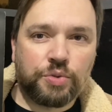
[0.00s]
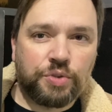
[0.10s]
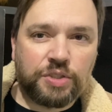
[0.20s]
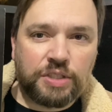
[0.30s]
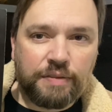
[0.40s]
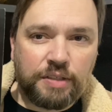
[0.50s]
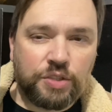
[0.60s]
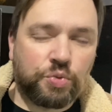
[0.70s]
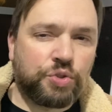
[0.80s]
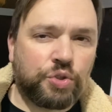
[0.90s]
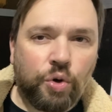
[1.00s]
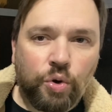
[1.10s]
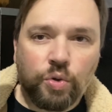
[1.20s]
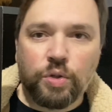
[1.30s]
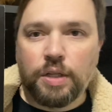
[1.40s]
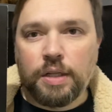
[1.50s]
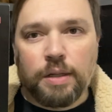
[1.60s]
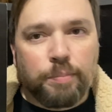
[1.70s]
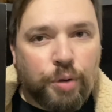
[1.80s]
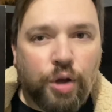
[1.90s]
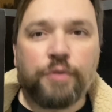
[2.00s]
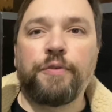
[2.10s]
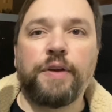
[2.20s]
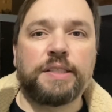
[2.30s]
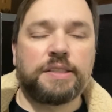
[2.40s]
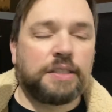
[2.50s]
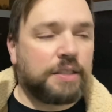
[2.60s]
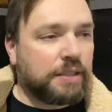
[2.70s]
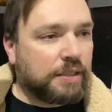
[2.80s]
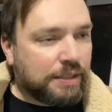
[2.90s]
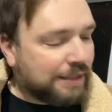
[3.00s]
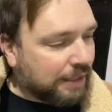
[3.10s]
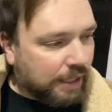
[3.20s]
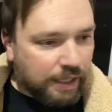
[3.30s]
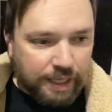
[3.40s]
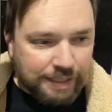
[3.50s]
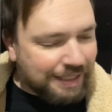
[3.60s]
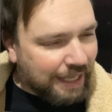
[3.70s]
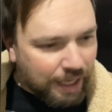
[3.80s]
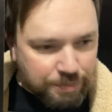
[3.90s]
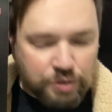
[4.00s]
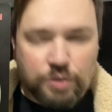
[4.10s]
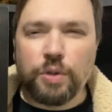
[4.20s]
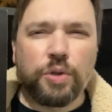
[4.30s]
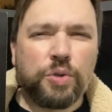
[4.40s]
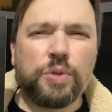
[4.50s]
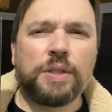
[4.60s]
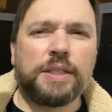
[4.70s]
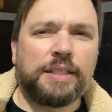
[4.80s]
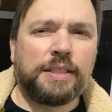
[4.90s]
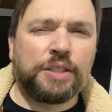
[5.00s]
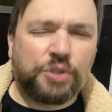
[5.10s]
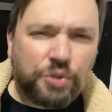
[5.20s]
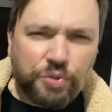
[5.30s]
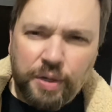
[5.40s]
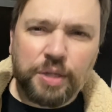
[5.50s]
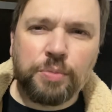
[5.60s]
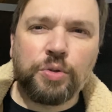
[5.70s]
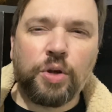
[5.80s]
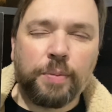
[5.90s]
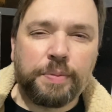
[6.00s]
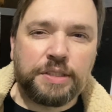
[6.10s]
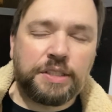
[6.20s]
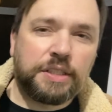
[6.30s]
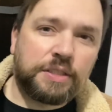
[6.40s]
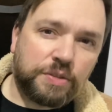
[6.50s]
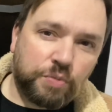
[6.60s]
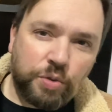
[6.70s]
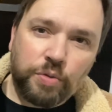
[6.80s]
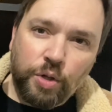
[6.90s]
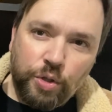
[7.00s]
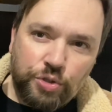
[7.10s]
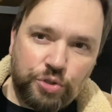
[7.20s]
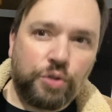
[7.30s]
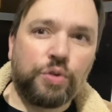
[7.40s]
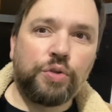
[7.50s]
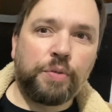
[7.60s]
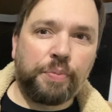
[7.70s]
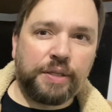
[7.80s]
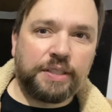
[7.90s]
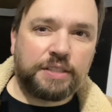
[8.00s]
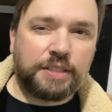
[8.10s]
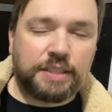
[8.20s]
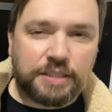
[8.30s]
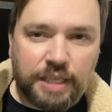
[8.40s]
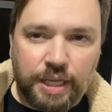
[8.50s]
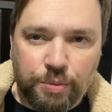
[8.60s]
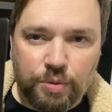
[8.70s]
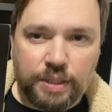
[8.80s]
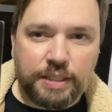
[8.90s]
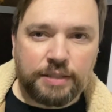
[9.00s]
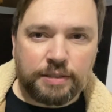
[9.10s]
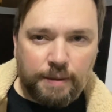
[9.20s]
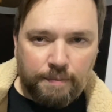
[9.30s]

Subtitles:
through the 70s which are all perfect and absolutely incredible compositions. What Jean-Luc brings to the table is